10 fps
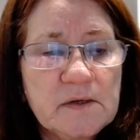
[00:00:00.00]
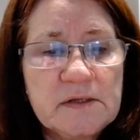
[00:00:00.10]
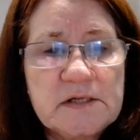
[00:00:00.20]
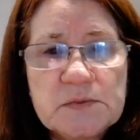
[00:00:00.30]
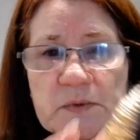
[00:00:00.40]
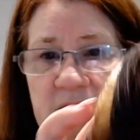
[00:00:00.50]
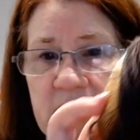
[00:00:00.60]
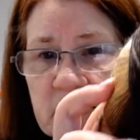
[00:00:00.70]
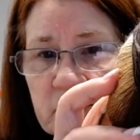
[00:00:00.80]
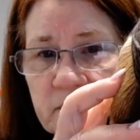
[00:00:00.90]
this one
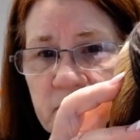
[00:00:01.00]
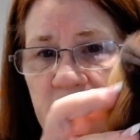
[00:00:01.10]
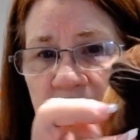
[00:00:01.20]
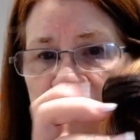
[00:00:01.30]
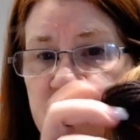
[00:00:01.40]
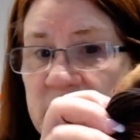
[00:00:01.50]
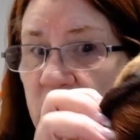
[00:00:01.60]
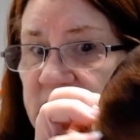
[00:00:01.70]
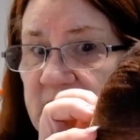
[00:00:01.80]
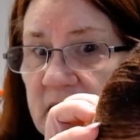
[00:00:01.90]
here, this is
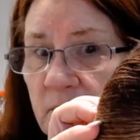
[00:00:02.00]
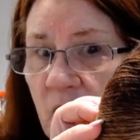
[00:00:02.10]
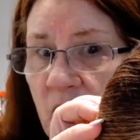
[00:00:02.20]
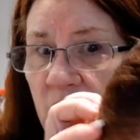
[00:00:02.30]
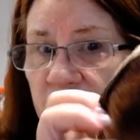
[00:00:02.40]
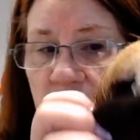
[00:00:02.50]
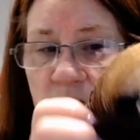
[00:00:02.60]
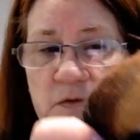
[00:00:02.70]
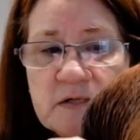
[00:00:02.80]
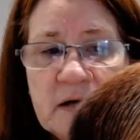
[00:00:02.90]
my second ball,
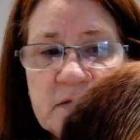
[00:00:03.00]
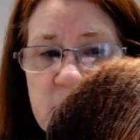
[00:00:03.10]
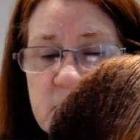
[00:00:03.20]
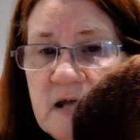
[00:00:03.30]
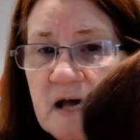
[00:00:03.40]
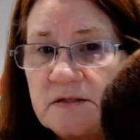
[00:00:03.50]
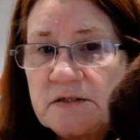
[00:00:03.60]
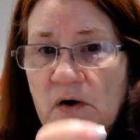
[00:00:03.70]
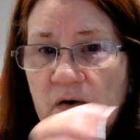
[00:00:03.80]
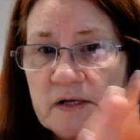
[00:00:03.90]
folks. I just now
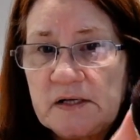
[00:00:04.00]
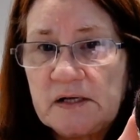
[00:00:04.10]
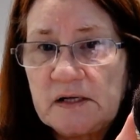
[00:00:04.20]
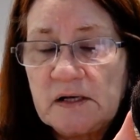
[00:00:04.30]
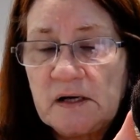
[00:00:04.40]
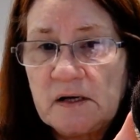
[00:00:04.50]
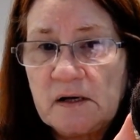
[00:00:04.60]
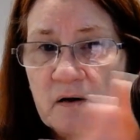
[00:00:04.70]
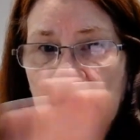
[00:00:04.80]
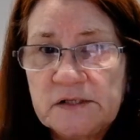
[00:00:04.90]
started it
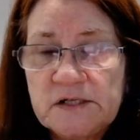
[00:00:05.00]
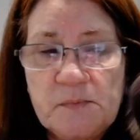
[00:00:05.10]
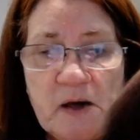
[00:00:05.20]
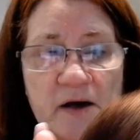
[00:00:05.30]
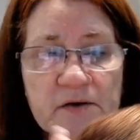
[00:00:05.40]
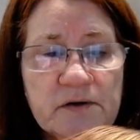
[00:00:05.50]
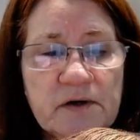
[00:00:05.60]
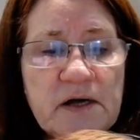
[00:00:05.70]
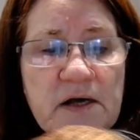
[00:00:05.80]
on this pattern.